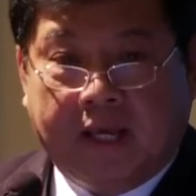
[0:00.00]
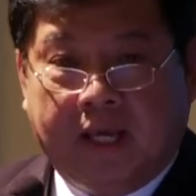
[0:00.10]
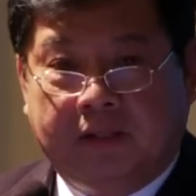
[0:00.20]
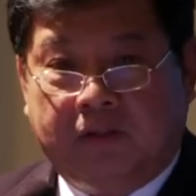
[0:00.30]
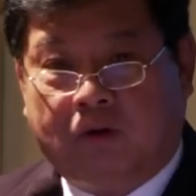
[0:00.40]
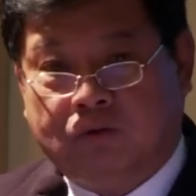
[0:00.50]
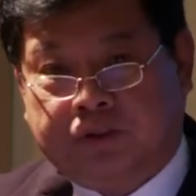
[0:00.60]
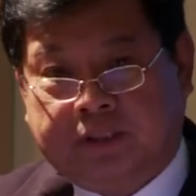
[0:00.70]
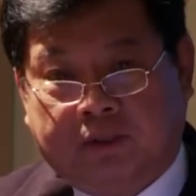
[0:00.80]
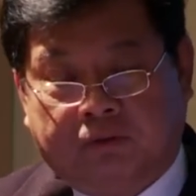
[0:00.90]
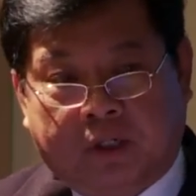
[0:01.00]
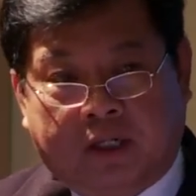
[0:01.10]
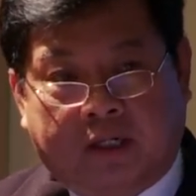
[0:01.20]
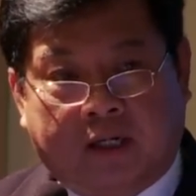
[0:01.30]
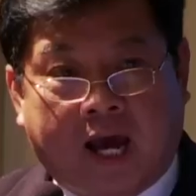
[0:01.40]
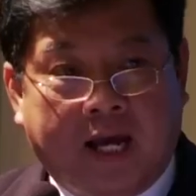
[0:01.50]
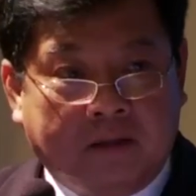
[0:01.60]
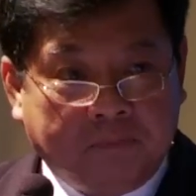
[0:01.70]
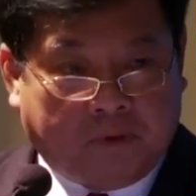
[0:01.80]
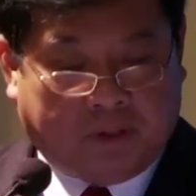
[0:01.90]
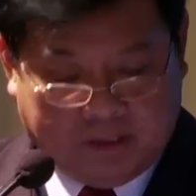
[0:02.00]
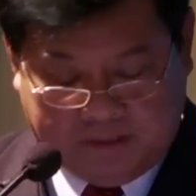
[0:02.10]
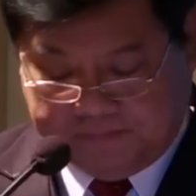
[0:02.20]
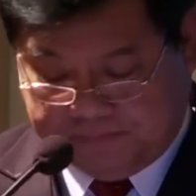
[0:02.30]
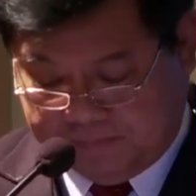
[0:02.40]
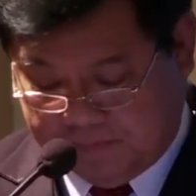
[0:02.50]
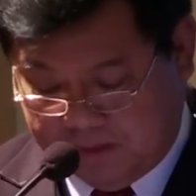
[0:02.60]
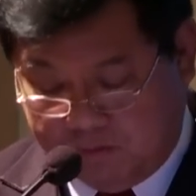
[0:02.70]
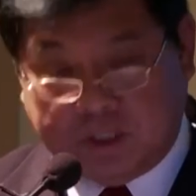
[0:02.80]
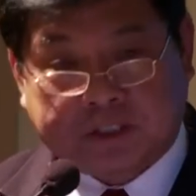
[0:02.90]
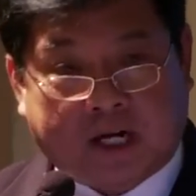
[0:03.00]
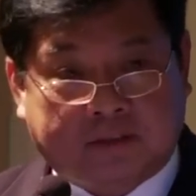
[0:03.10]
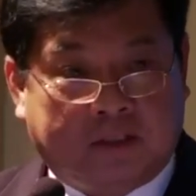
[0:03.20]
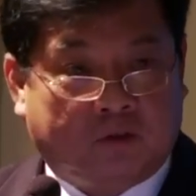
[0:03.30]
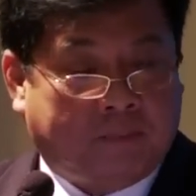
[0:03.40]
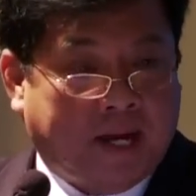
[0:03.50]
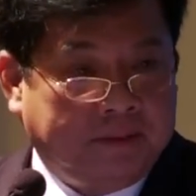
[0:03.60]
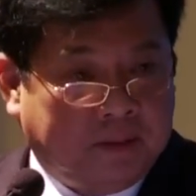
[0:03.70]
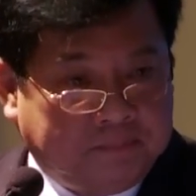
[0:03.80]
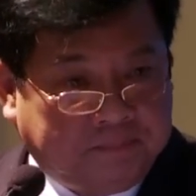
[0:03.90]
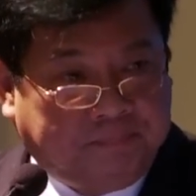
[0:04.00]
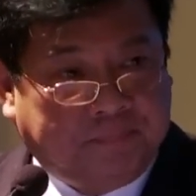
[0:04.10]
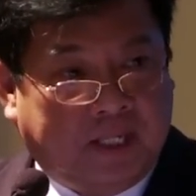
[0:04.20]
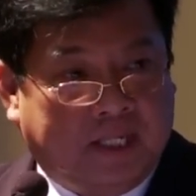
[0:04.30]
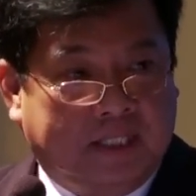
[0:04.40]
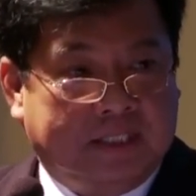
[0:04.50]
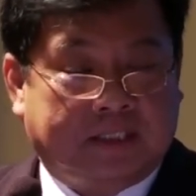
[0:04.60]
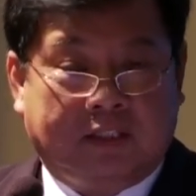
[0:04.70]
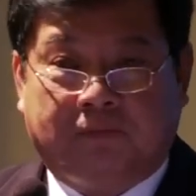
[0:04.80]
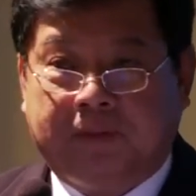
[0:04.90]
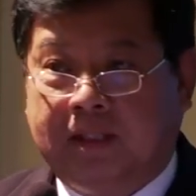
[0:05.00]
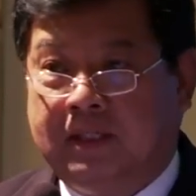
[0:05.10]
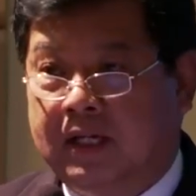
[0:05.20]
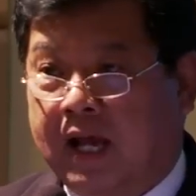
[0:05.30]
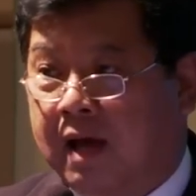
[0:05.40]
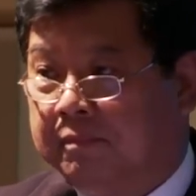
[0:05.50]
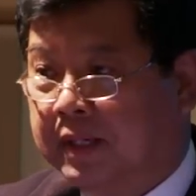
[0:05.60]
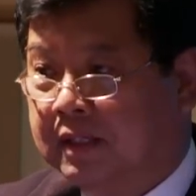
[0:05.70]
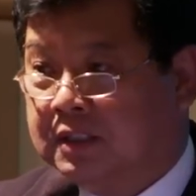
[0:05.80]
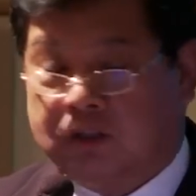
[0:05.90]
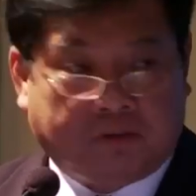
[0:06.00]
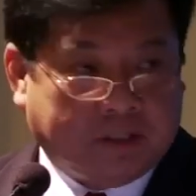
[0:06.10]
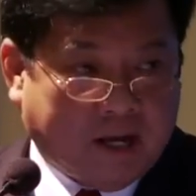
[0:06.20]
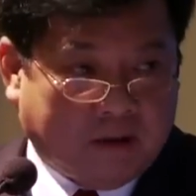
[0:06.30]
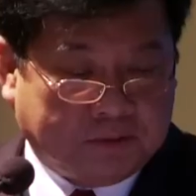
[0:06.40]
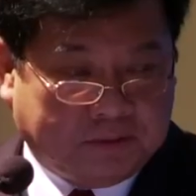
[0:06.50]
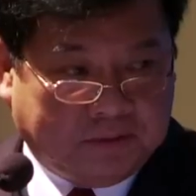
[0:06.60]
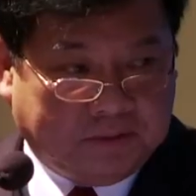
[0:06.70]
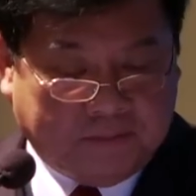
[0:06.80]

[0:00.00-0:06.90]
And those that were island-born, we started to buy them instead of ending up in the slaughterhouse.